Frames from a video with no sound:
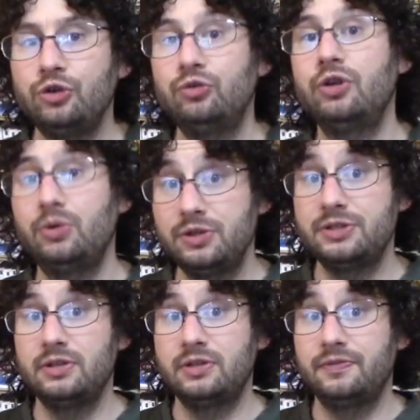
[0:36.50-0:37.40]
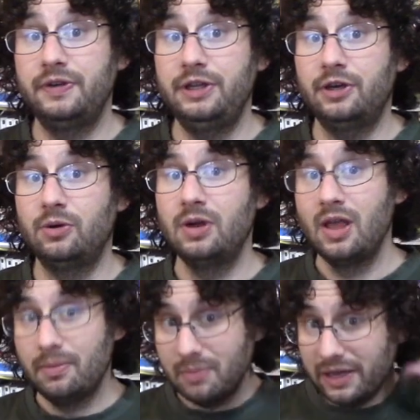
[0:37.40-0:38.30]
notice in this video,
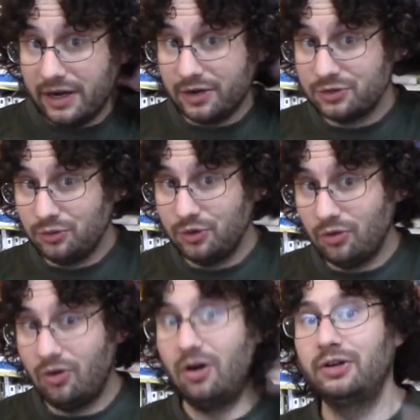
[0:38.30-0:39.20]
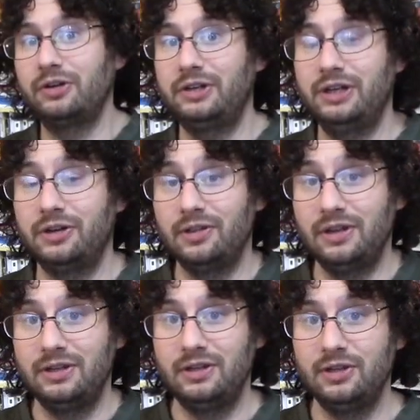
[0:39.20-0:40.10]
my hair is a little longer here
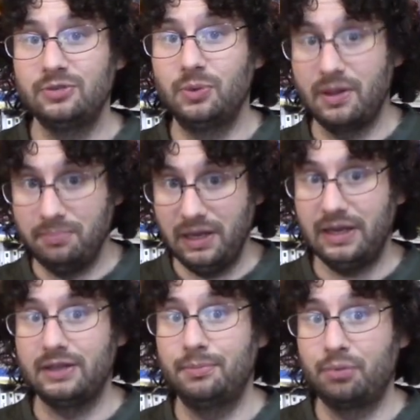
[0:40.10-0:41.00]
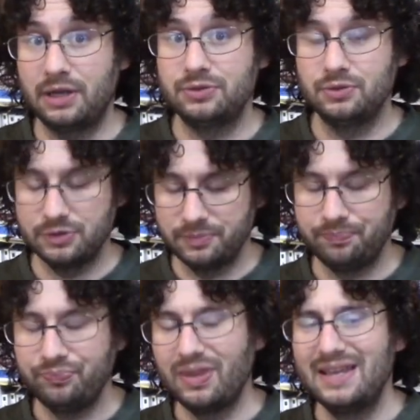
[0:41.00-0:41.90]
than it is when I'm making the pretzels.
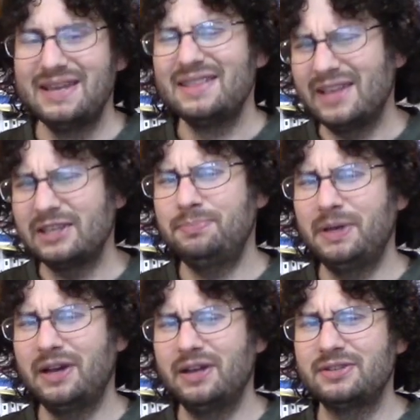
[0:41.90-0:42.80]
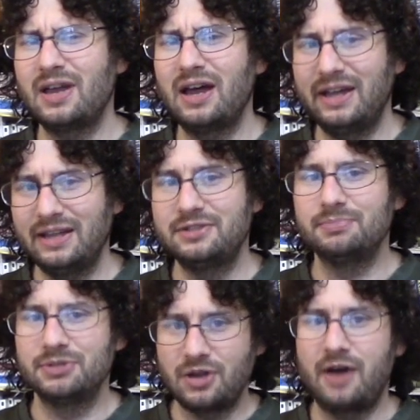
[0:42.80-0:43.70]
That's because I had
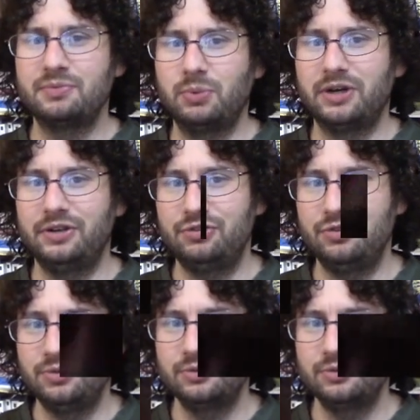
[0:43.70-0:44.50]
some software issues.